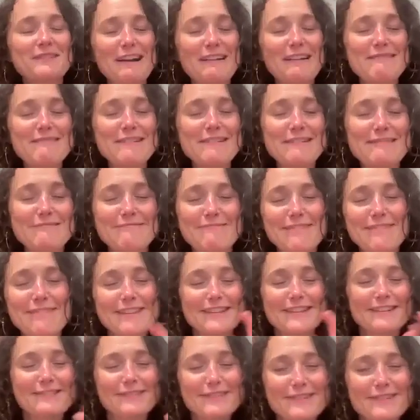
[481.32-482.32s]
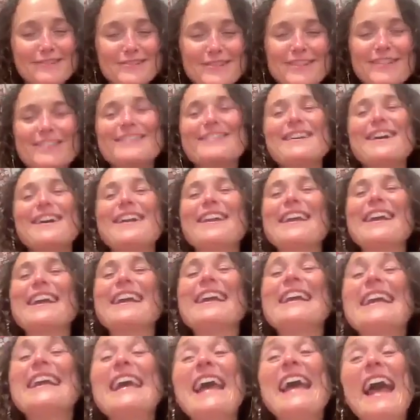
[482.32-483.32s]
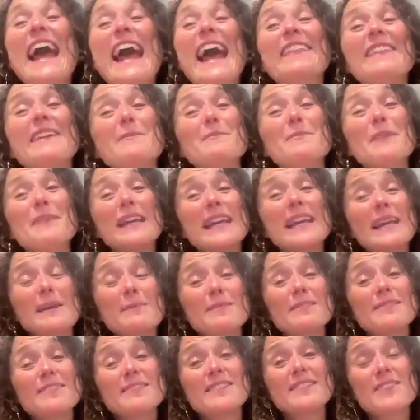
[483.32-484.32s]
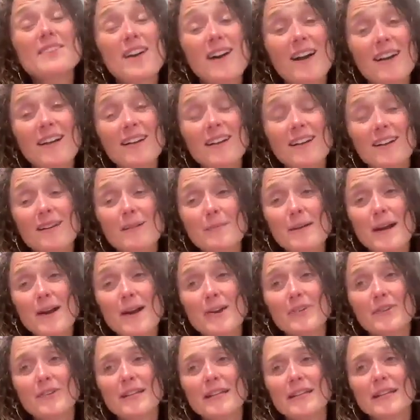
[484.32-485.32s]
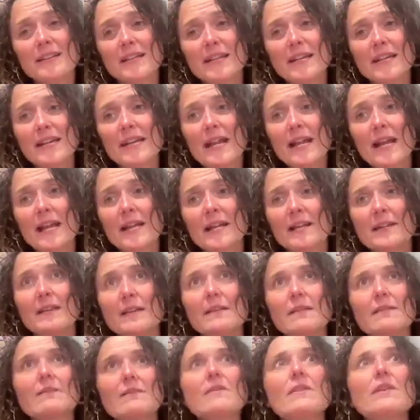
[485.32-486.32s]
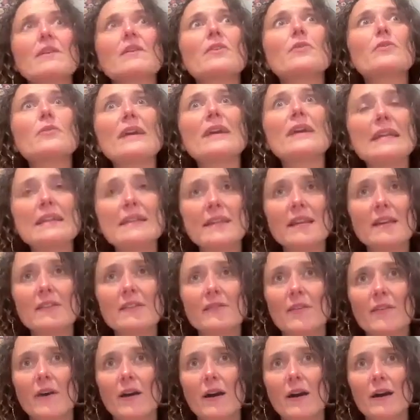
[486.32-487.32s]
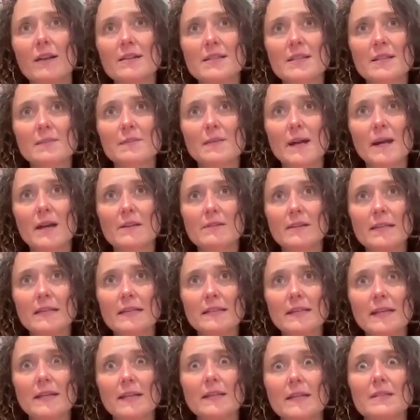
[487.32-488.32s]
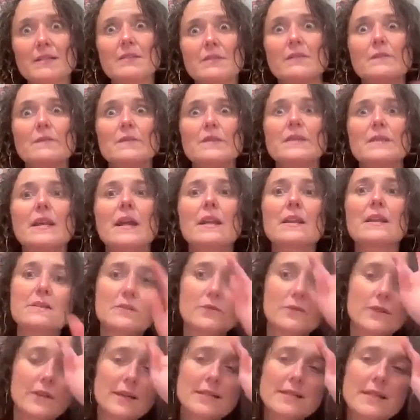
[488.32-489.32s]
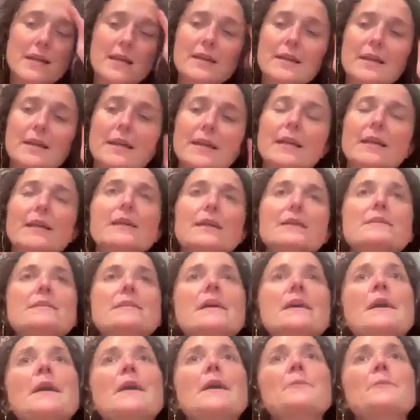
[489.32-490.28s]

around here with the grilled cheese on it. And then being able to talk about Greenlight. And the great thing for us about Greenlight in terms of that storytelling is